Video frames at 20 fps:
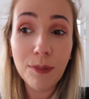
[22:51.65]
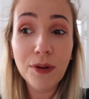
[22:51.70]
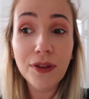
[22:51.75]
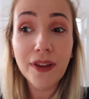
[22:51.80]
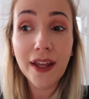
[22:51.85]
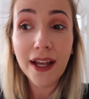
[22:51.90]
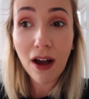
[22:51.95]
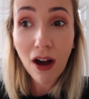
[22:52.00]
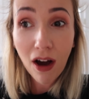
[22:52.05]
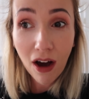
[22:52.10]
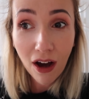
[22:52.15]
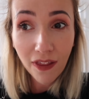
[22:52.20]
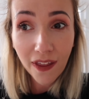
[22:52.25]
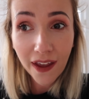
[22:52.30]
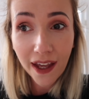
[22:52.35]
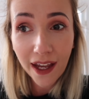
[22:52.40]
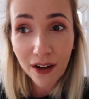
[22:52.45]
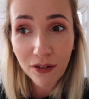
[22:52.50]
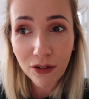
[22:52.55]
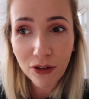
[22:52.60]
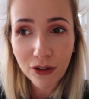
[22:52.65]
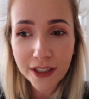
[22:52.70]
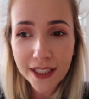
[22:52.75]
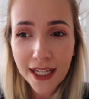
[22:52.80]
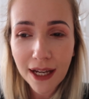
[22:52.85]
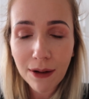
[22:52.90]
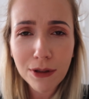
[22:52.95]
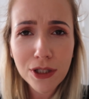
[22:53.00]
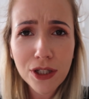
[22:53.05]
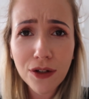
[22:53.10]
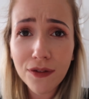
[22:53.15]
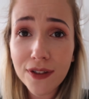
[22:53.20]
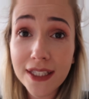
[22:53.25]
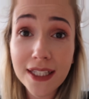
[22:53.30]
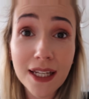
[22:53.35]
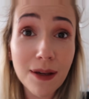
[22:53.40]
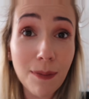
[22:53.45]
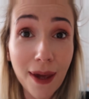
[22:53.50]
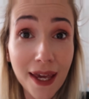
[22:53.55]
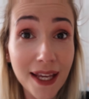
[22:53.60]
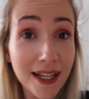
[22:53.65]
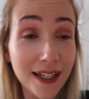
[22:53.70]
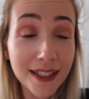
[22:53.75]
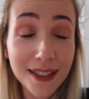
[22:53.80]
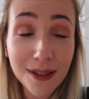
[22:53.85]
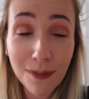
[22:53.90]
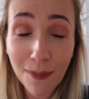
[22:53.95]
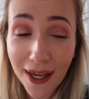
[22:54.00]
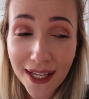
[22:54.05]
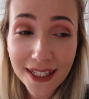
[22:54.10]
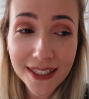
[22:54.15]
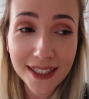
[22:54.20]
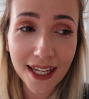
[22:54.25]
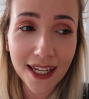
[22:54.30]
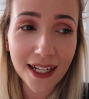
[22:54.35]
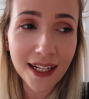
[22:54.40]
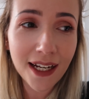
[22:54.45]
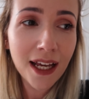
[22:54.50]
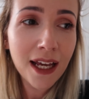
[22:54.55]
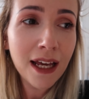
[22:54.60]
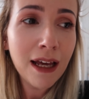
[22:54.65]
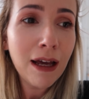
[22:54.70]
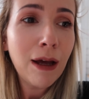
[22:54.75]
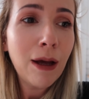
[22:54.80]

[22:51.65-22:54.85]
but they're here all day, which obviously is amazing,